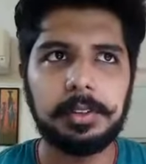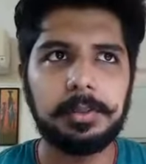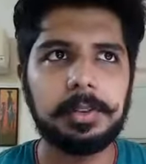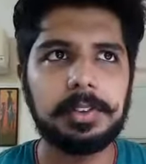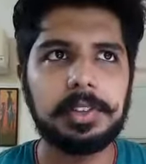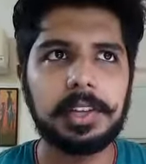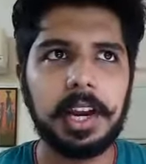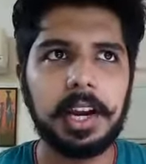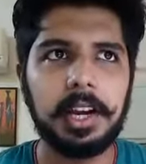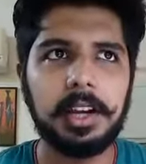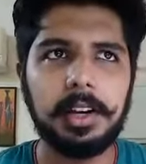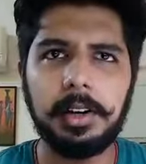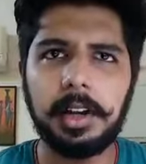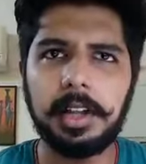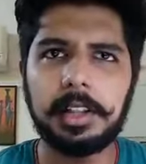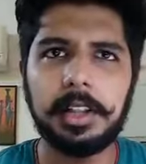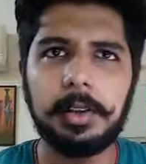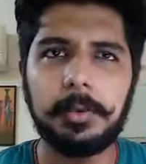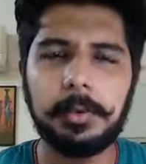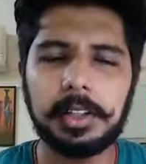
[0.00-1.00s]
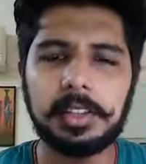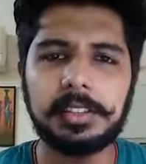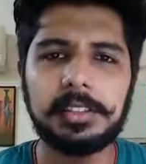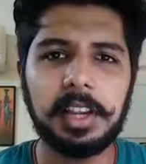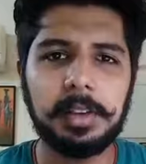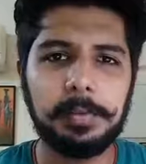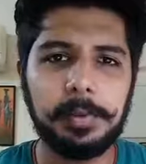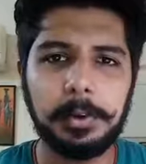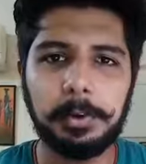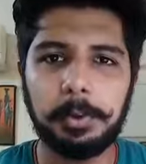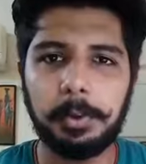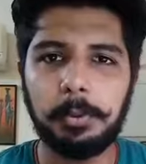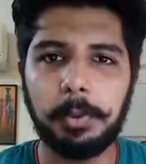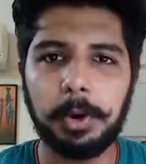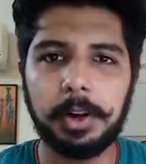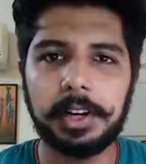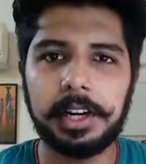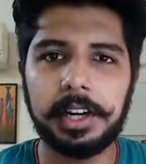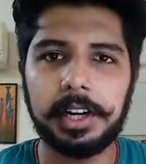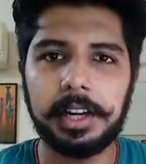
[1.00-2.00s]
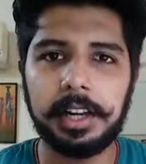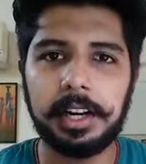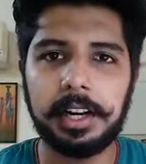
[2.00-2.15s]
which had, I think, one safe and two moderate,